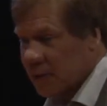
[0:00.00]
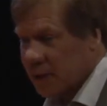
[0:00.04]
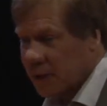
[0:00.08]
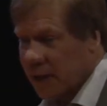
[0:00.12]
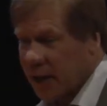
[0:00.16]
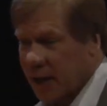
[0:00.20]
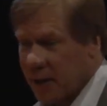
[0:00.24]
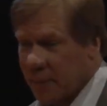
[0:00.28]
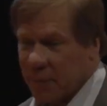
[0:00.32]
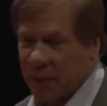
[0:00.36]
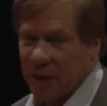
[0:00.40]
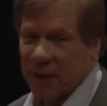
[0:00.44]
the
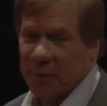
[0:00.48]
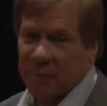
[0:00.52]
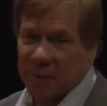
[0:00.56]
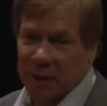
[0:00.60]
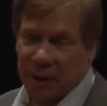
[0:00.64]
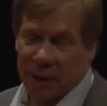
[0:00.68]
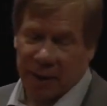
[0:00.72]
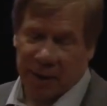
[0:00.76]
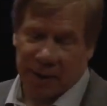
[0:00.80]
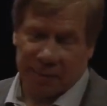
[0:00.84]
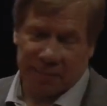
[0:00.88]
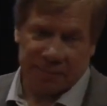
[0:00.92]
campaign
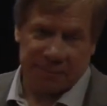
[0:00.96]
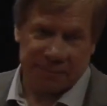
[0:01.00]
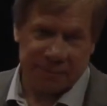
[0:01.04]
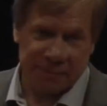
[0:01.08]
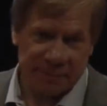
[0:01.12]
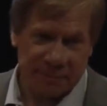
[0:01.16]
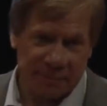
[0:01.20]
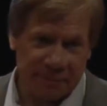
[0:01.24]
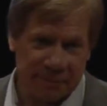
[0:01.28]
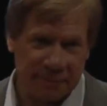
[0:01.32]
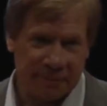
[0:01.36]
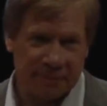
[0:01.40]
began.
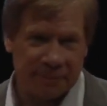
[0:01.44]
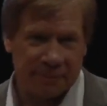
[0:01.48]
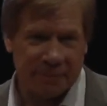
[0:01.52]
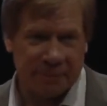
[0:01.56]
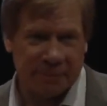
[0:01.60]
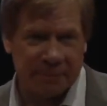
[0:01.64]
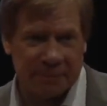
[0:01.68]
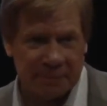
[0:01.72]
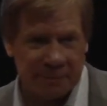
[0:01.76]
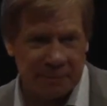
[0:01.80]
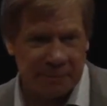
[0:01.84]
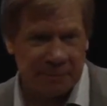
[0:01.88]

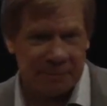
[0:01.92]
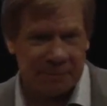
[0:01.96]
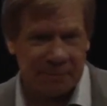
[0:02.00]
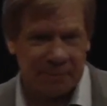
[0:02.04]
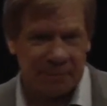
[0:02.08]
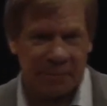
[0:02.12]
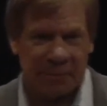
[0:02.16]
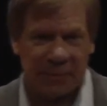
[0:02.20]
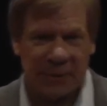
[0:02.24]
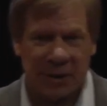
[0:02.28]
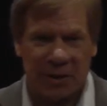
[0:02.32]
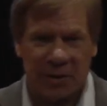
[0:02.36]

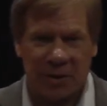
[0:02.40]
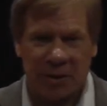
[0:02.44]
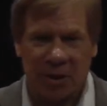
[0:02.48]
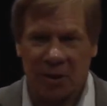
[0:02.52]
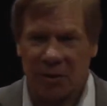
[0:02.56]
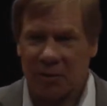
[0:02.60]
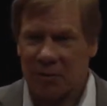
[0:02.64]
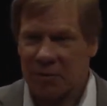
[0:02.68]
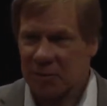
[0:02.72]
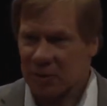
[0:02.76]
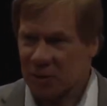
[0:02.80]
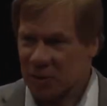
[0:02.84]
And
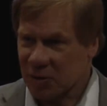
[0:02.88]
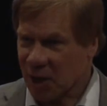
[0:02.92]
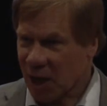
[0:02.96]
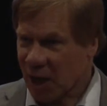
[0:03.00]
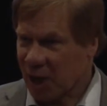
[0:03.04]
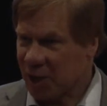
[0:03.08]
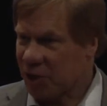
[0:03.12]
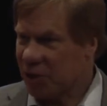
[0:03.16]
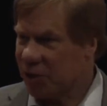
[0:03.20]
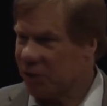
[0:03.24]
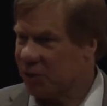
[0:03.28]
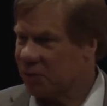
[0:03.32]
so
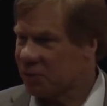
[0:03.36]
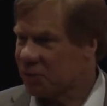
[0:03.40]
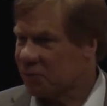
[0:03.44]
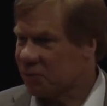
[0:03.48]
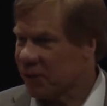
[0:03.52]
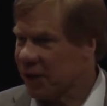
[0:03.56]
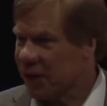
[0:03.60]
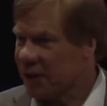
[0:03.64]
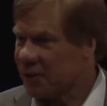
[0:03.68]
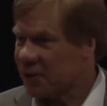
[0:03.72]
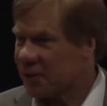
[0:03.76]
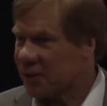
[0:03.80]
a huge
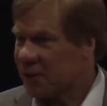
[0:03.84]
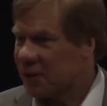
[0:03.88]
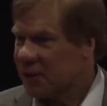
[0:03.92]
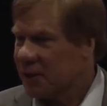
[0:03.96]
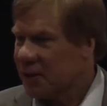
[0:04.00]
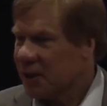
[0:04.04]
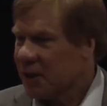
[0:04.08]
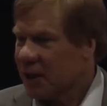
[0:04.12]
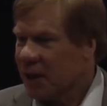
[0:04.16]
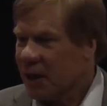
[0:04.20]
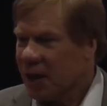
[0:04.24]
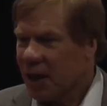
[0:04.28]
risk.
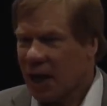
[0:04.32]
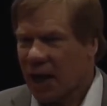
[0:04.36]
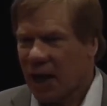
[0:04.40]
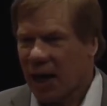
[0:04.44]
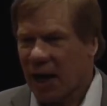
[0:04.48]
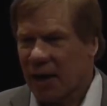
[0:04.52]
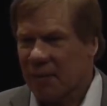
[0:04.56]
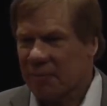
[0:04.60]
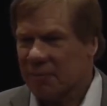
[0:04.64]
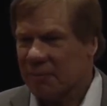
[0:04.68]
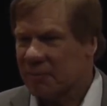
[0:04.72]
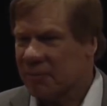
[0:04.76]

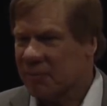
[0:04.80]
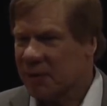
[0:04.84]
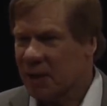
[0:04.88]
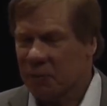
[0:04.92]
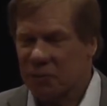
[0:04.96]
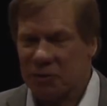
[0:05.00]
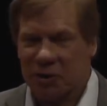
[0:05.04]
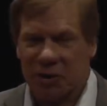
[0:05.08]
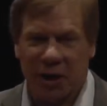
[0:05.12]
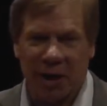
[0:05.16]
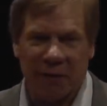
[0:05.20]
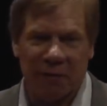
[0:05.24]
Um, it
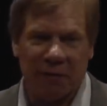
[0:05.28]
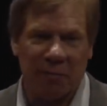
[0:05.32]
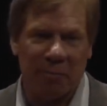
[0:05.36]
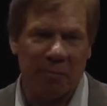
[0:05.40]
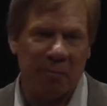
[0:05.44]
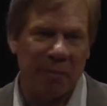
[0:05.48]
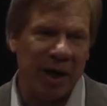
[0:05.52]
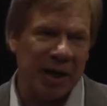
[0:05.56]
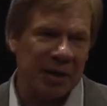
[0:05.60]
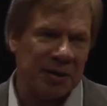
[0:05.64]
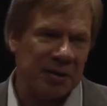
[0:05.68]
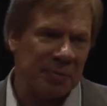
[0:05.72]
was never
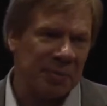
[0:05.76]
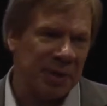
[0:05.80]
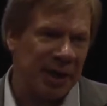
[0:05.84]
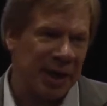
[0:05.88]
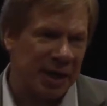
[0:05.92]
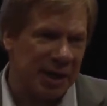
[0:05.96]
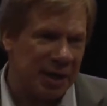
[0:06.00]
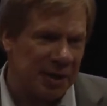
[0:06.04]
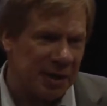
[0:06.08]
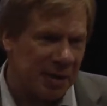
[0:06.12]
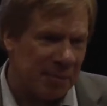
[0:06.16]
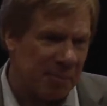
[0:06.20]
meant to be
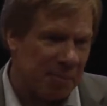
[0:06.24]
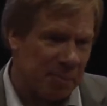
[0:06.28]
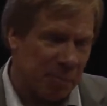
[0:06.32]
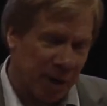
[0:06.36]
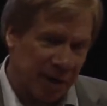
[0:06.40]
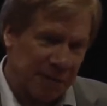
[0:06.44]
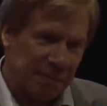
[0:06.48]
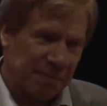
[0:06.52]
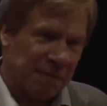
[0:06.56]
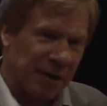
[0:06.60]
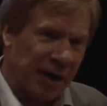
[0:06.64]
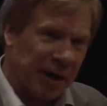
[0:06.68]
anything
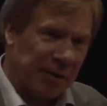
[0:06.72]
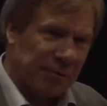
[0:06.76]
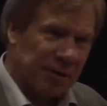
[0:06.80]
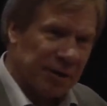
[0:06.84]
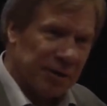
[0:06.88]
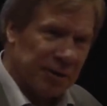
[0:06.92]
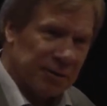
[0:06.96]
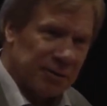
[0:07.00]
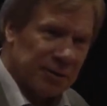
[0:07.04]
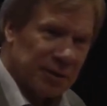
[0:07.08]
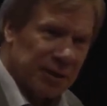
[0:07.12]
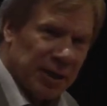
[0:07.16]
but
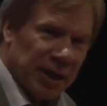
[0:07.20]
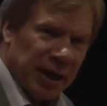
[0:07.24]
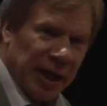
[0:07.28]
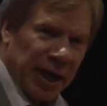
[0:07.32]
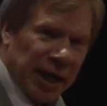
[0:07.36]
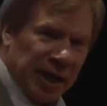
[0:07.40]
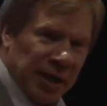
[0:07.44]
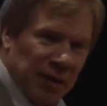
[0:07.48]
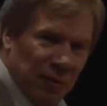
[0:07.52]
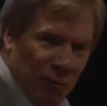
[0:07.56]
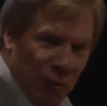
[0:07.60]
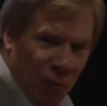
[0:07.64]
viral,
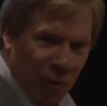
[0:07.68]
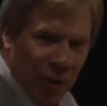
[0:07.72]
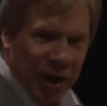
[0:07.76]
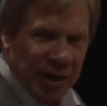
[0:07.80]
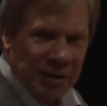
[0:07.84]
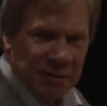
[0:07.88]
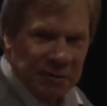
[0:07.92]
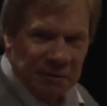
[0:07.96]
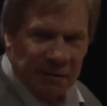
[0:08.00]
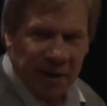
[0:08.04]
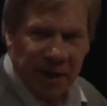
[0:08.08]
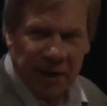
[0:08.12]
and it
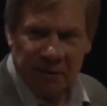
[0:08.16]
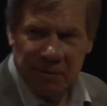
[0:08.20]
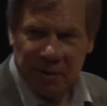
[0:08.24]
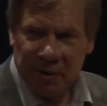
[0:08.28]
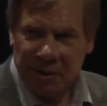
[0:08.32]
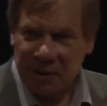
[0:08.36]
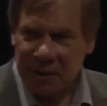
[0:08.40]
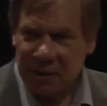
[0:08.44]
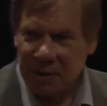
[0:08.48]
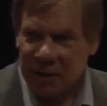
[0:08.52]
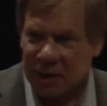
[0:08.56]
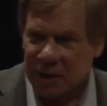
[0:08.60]
went
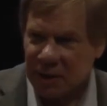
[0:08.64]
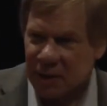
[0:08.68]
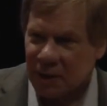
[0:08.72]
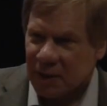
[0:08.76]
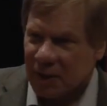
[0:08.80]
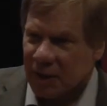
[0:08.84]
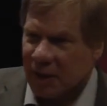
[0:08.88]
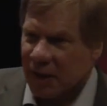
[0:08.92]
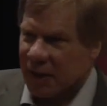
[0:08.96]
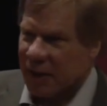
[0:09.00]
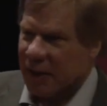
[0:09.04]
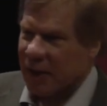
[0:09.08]
viral,
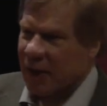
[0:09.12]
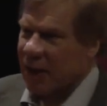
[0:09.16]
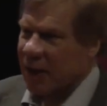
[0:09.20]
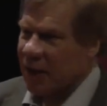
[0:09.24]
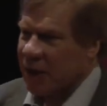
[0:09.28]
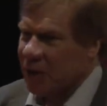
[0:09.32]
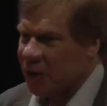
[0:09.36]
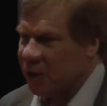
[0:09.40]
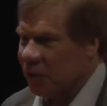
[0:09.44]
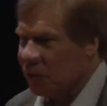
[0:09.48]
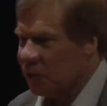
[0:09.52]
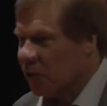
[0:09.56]
and it got
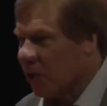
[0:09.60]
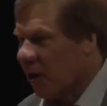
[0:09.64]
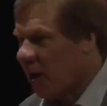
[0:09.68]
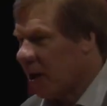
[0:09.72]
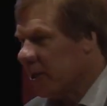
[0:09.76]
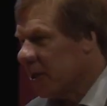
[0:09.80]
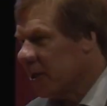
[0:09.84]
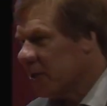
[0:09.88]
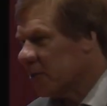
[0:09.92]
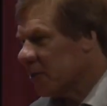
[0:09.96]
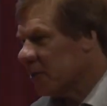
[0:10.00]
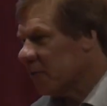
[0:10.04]
a huge
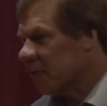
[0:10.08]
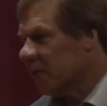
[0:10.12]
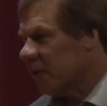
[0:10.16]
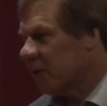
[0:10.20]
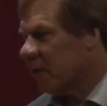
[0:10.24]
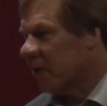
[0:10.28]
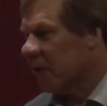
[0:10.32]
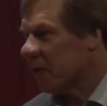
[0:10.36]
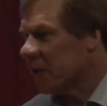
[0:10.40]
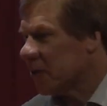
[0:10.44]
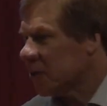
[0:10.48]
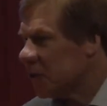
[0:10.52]
audience. And if you
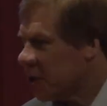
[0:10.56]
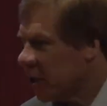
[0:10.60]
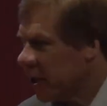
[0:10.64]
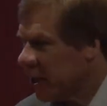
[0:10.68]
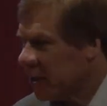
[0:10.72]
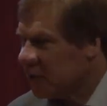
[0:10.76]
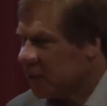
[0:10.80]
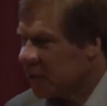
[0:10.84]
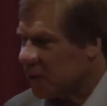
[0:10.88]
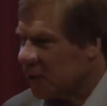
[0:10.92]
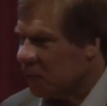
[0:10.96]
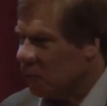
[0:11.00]
ever have a
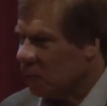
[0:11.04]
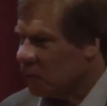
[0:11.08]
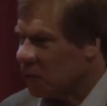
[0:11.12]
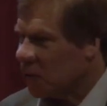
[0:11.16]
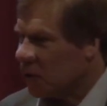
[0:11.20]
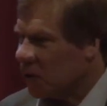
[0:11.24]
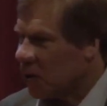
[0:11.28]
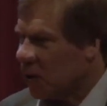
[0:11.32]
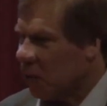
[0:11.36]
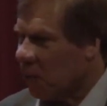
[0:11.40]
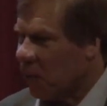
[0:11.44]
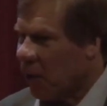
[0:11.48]
chance to go,
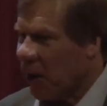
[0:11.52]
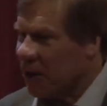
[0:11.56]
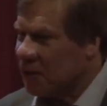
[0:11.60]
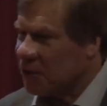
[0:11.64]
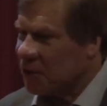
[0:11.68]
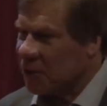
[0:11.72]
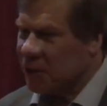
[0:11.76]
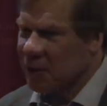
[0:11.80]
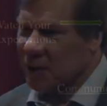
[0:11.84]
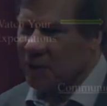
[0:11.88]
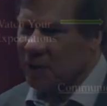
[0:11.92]
to go watch it,